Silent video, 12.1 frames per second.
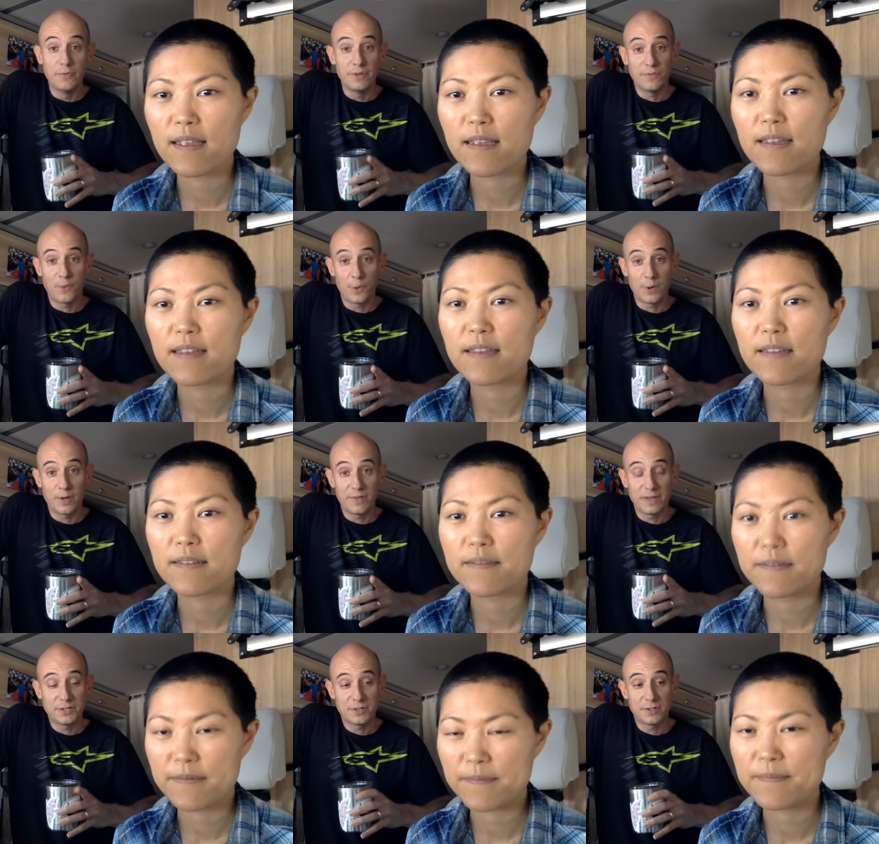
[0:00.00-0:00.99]
Speaker 1: Forward
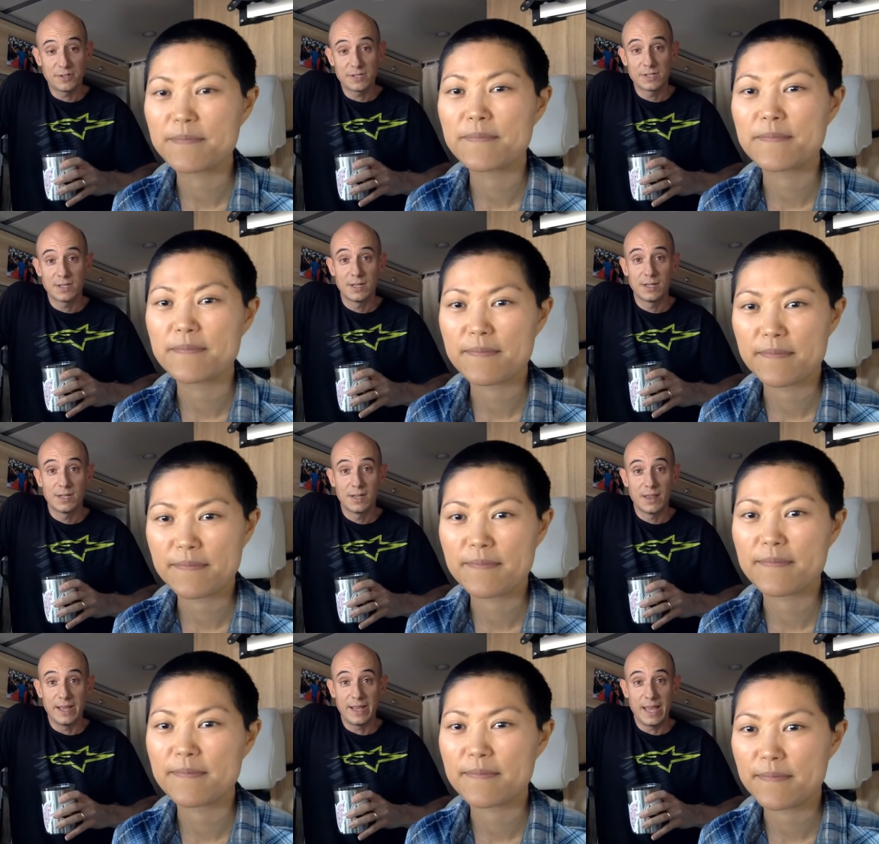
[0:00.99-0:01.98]
Adventures,
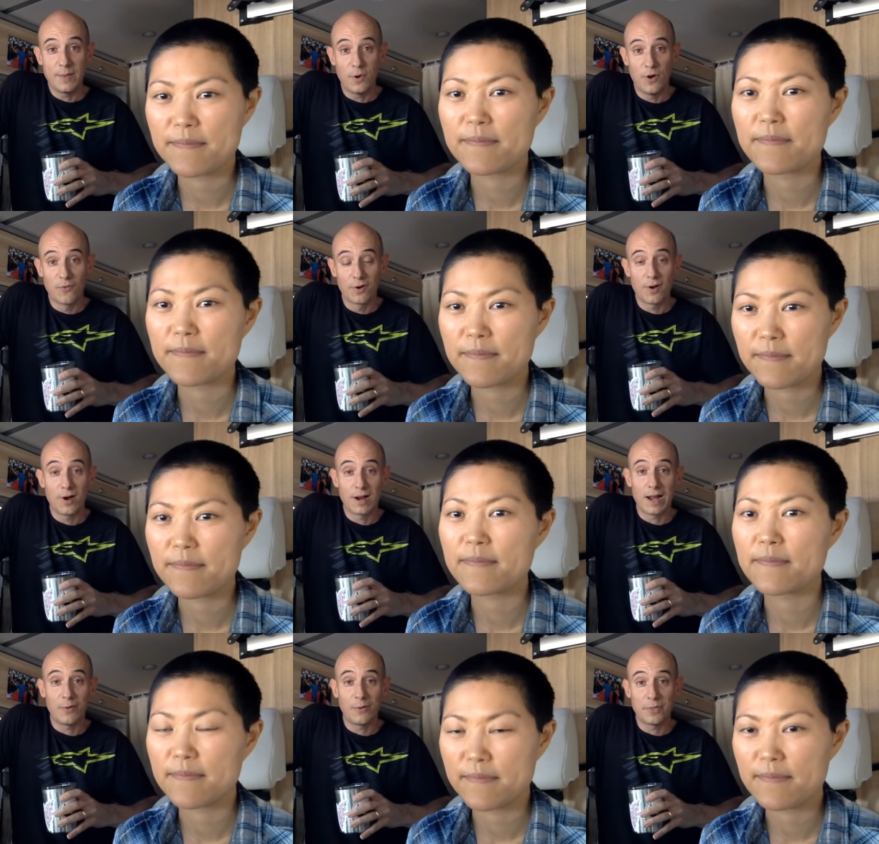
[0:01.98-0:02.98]
they came over, hung
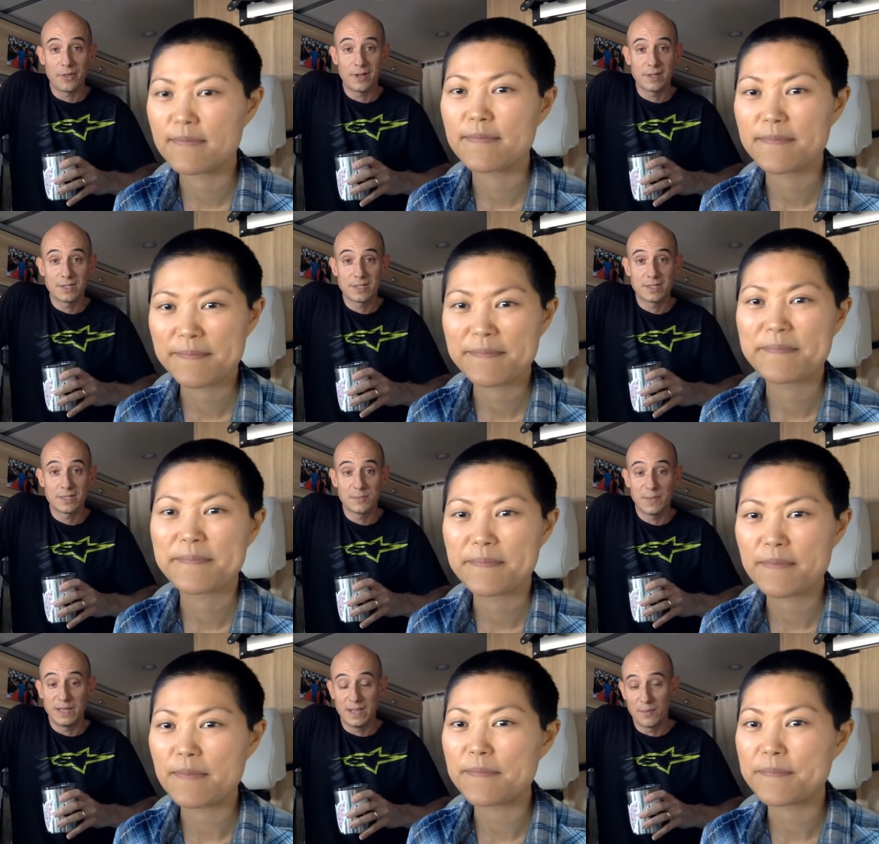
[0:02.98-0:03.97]
out with us,
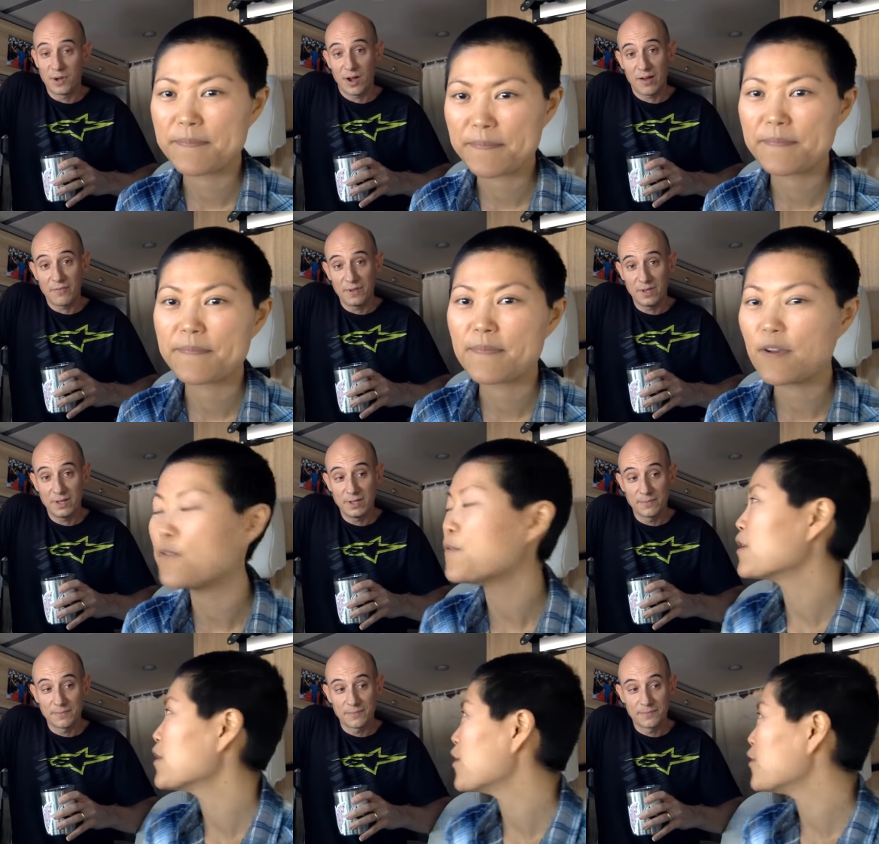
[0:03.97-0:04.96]
made them coffee.
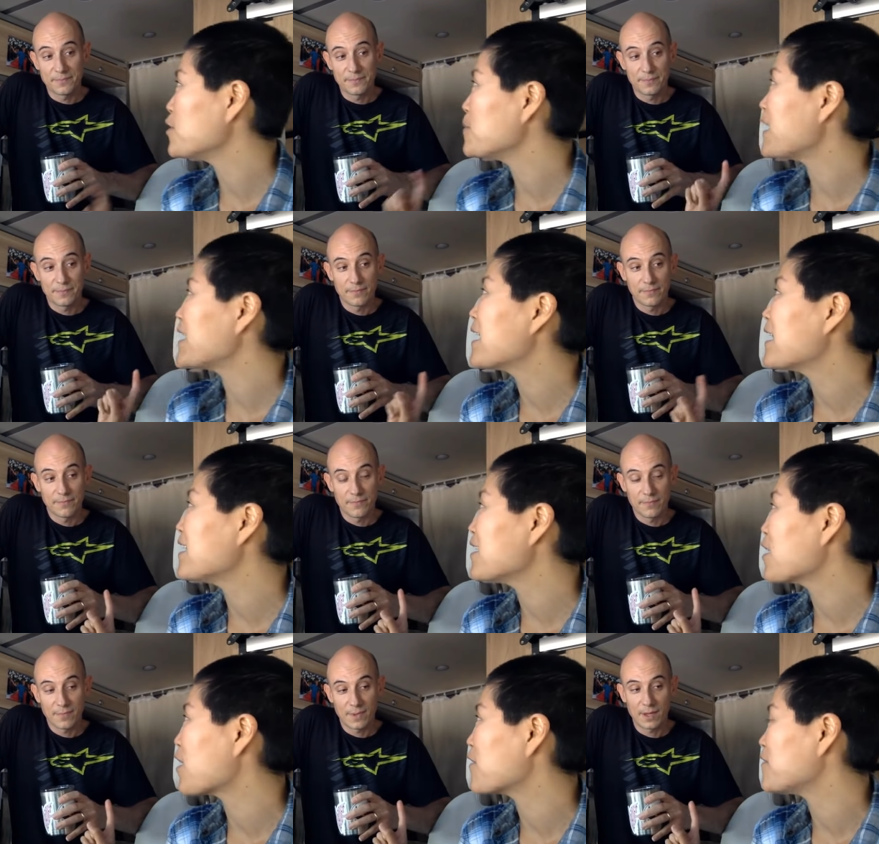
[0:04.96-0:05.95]
Well,
Speaker 2: no, you made Kenny
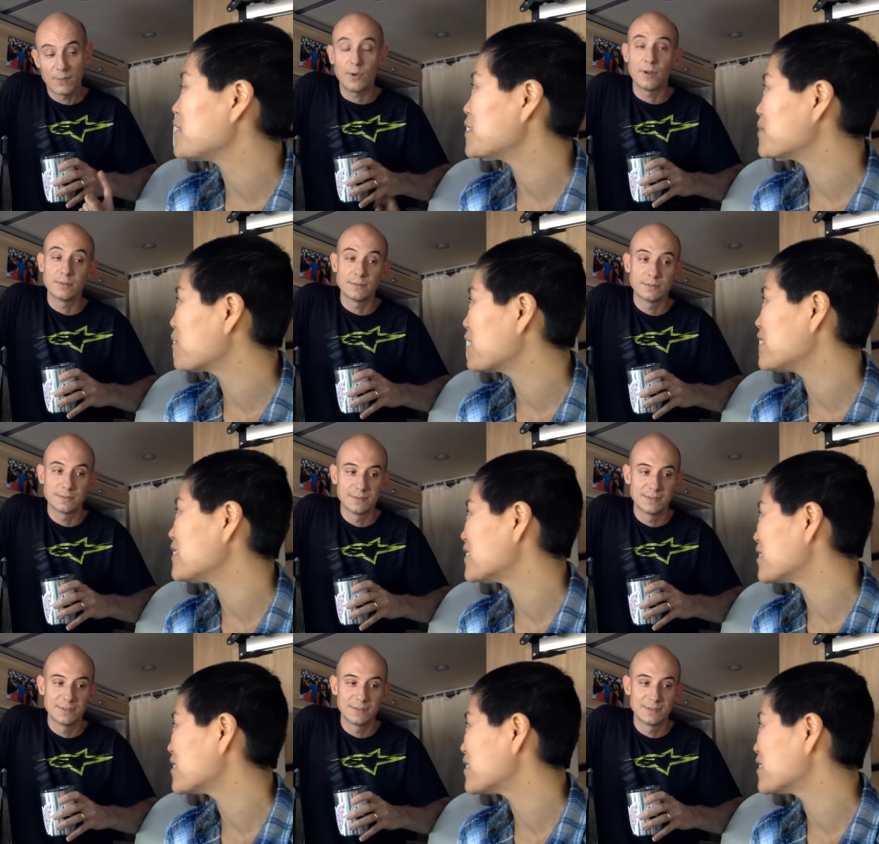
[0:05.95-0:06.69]
coffee. Well, Sabrina doesn't